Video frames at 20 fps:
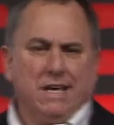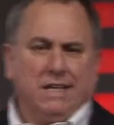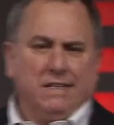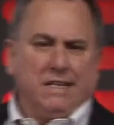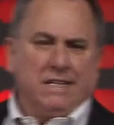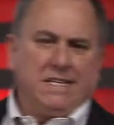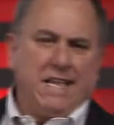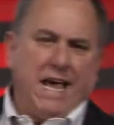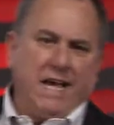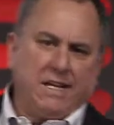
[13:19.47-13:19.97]
The
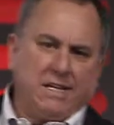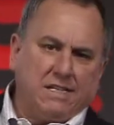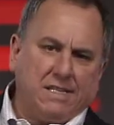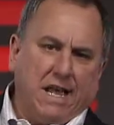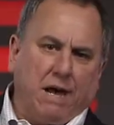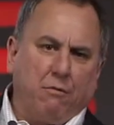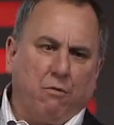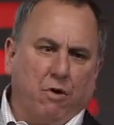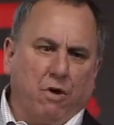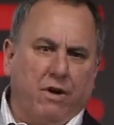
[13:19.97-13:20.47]
techs
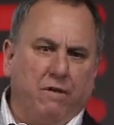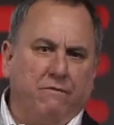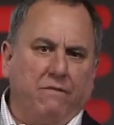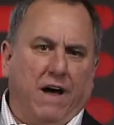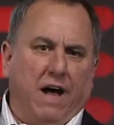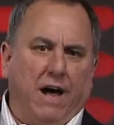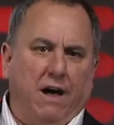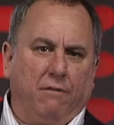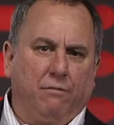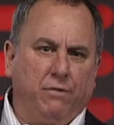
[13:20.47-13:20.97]
that were
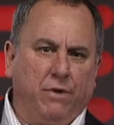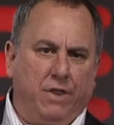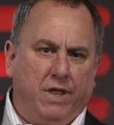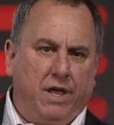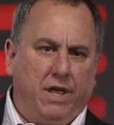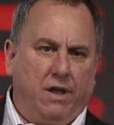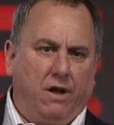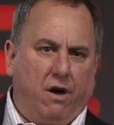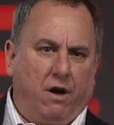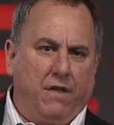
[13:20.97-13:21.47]
involved with
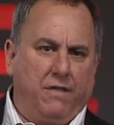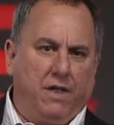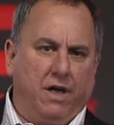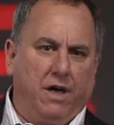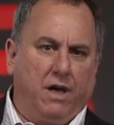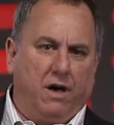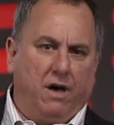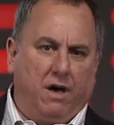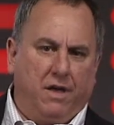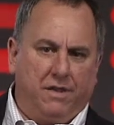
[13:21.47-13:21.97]
it on
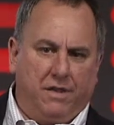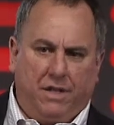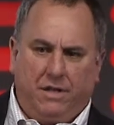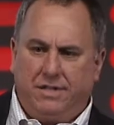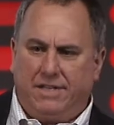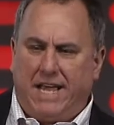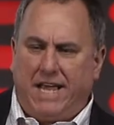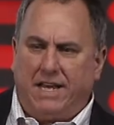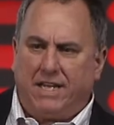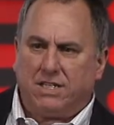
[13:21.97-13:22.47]
the
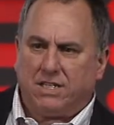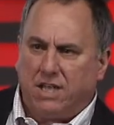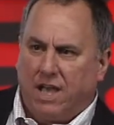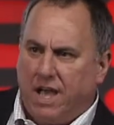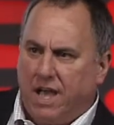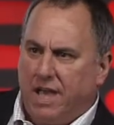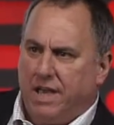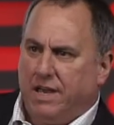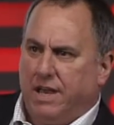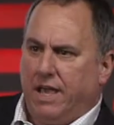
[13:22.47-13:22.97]
data
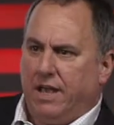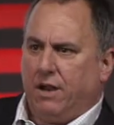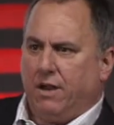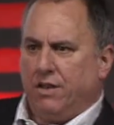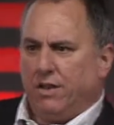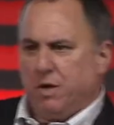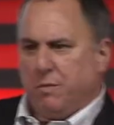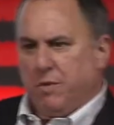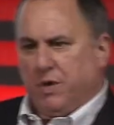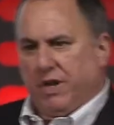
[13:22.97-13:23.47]
side and on
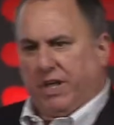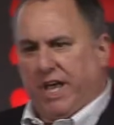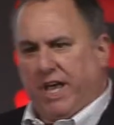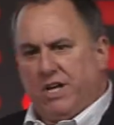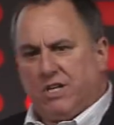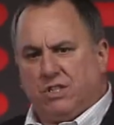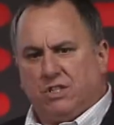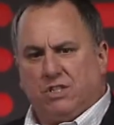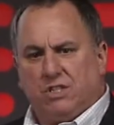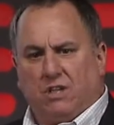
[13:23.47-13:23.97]
the
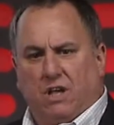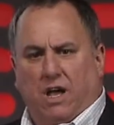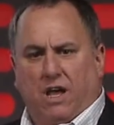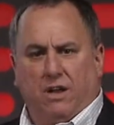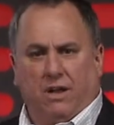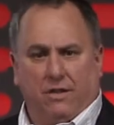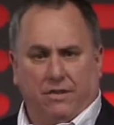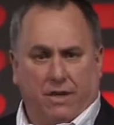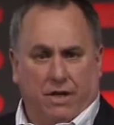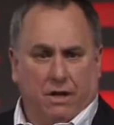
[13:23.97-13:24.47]
communications
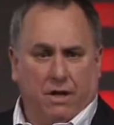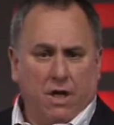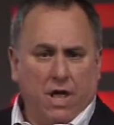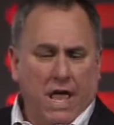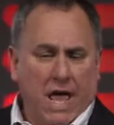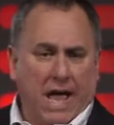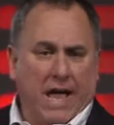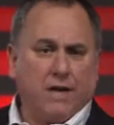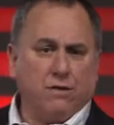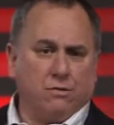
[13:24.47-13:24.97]
and on the
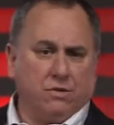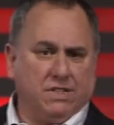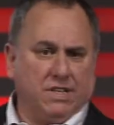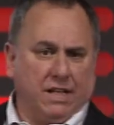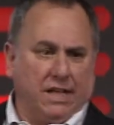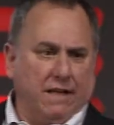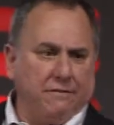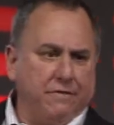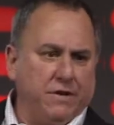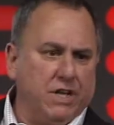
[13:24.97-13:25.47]
actual
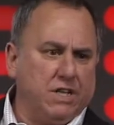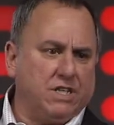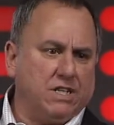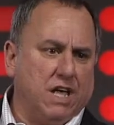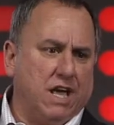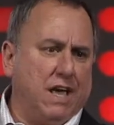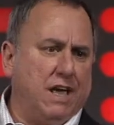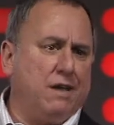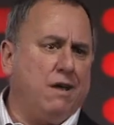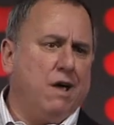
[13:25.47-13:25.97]
telephony
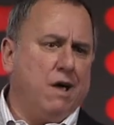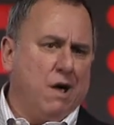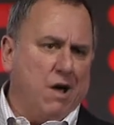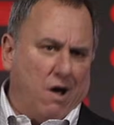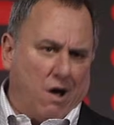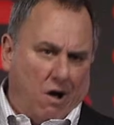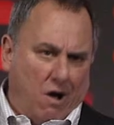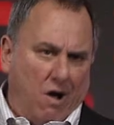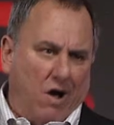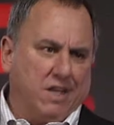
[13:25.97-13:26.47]
side,
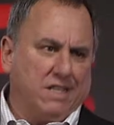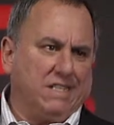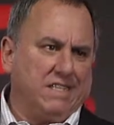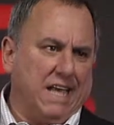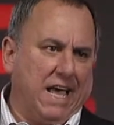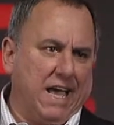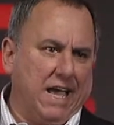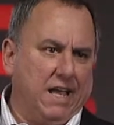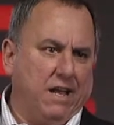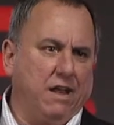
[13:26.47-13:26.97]
on
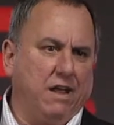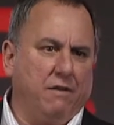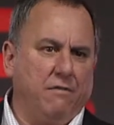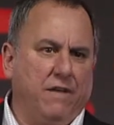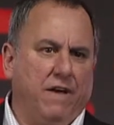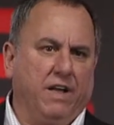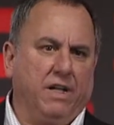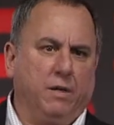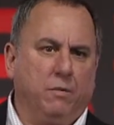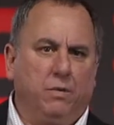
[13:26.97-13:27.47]
site,
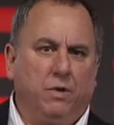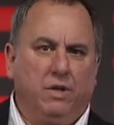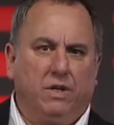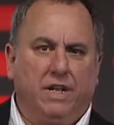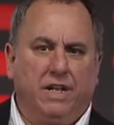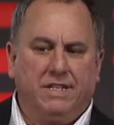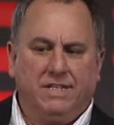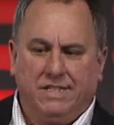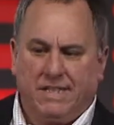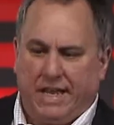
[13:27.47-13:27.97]
available,
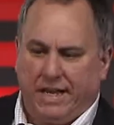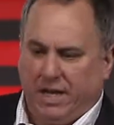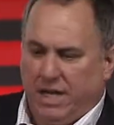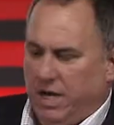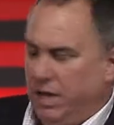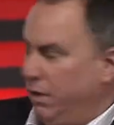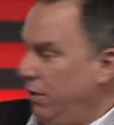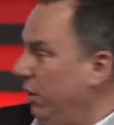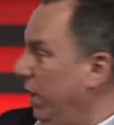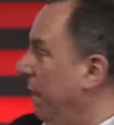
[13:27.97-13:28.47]
and setting it
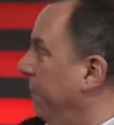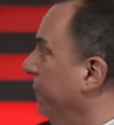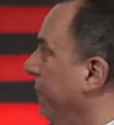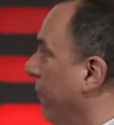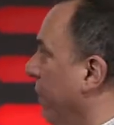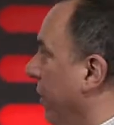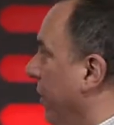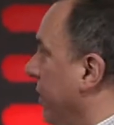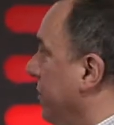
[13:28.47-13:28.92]
all up for